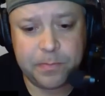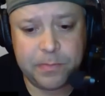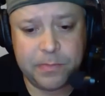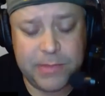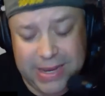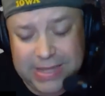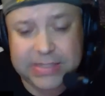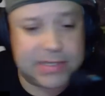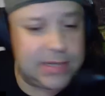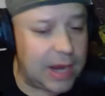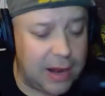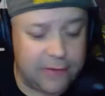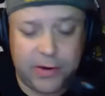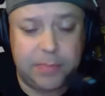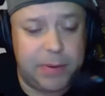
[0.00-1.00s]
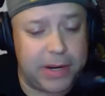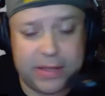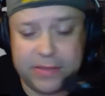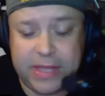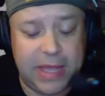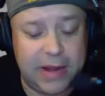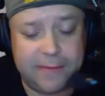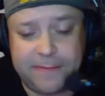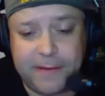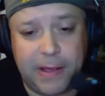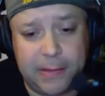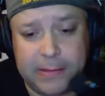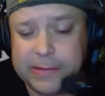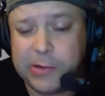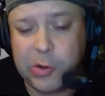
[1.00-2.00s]
Yes, everybody in the
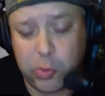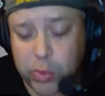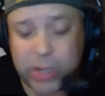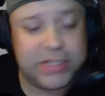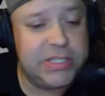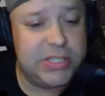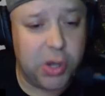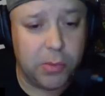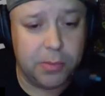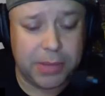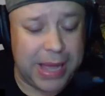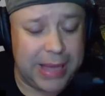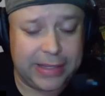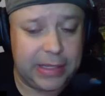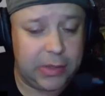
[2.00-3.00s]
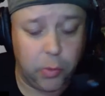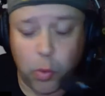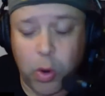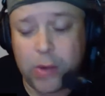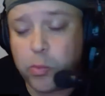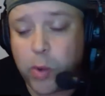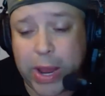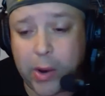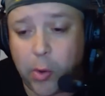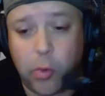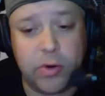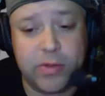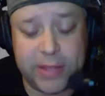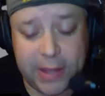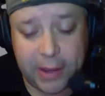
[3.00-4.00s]
NFL runs zone blocking one way
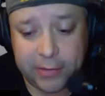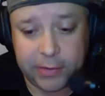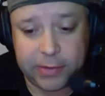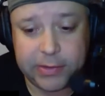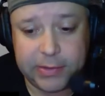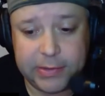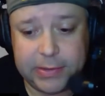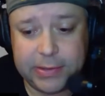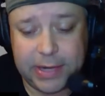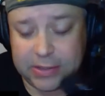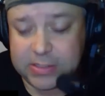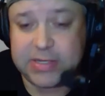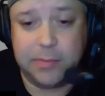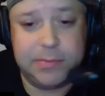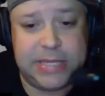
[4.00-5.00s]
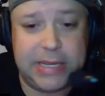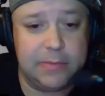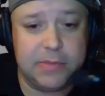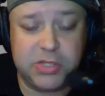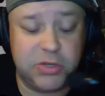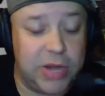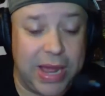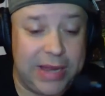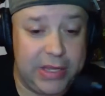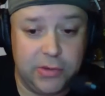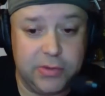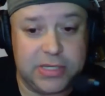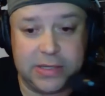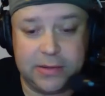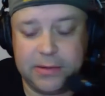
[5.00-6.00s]
or the other. Now, some teams do not
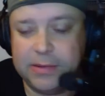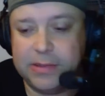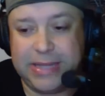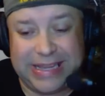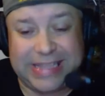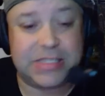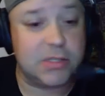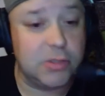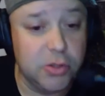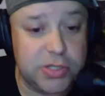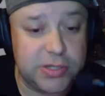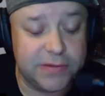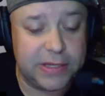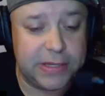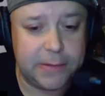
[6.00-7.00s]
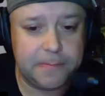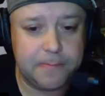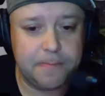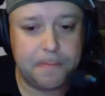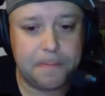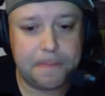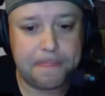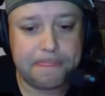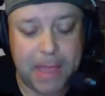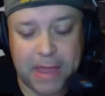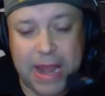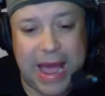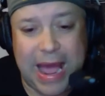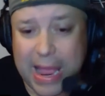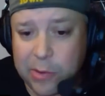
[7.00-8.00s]
use it exclusively. And
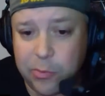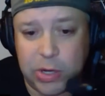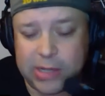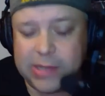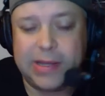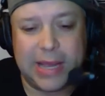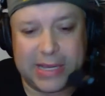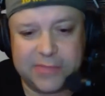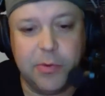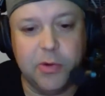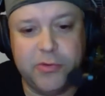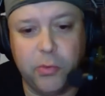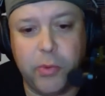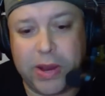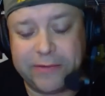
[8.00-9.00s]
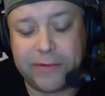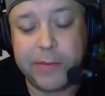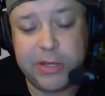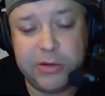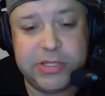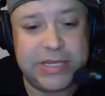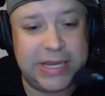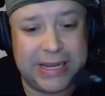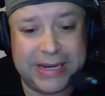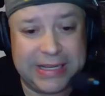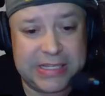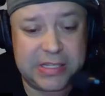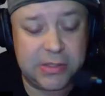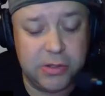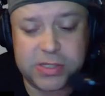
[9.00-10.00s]
Iowa has moved away from using it
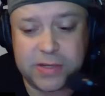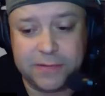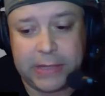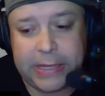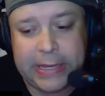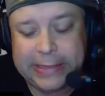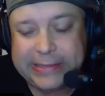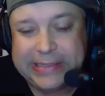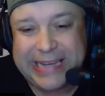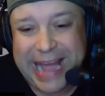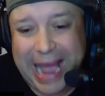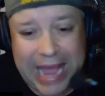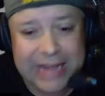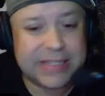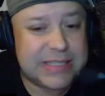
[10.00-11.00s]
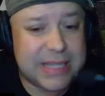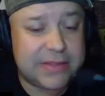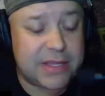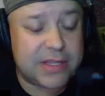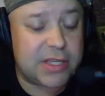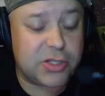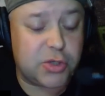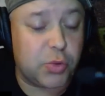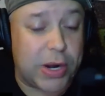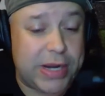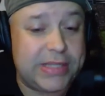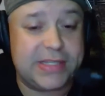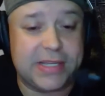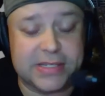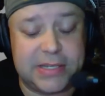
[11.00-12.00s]
exclusively. I just think that this running
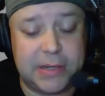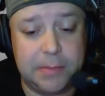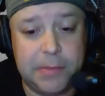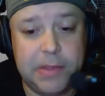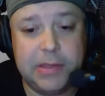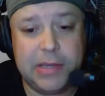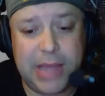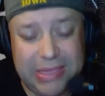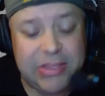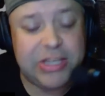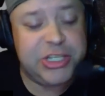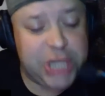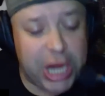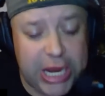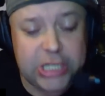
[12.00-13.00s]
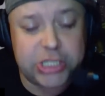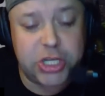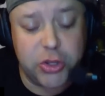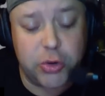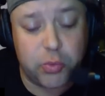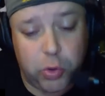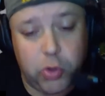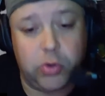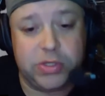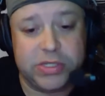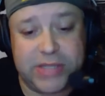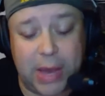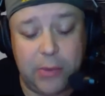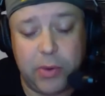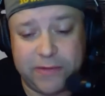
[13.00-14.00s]
system and the change in the rules
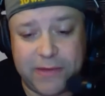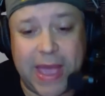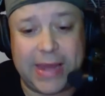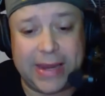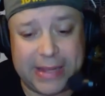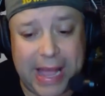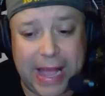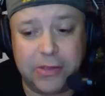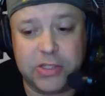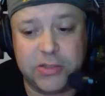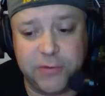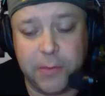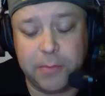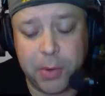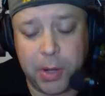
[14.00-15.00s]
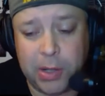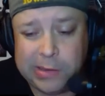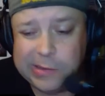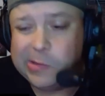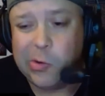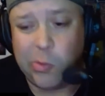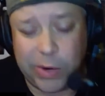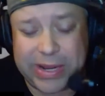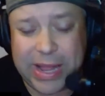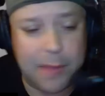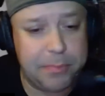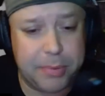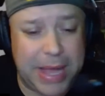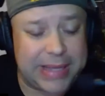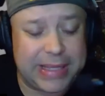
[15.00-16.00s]
that we've had in college football where cut
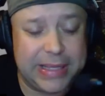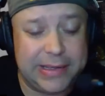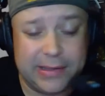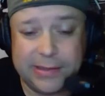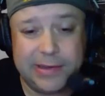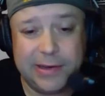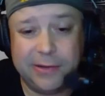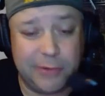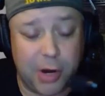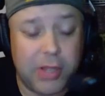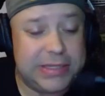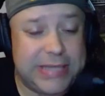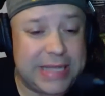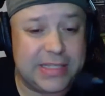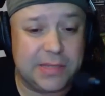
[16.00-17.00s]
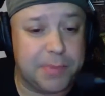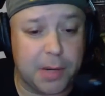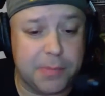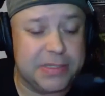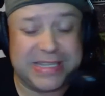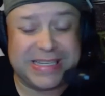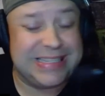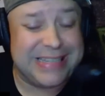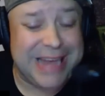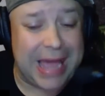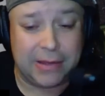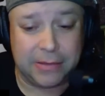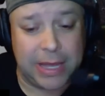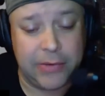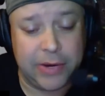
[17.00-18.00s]
blocking, for all intents and purposes, is not
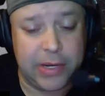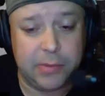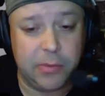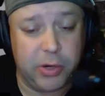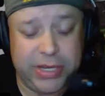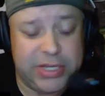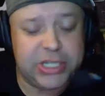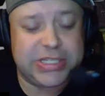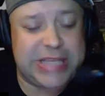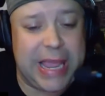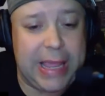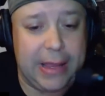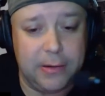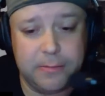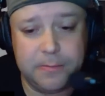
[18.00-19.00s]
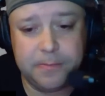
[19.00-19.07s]
allowed anymore. You just can't.